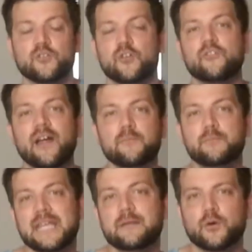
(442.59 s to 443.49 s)
or around
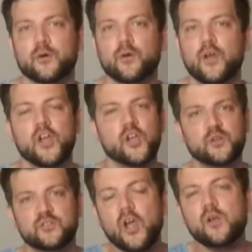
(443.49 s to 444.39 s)
people
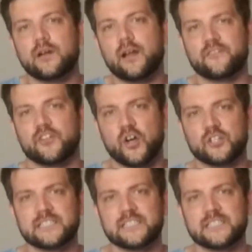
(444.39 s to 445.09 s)
who don't love God.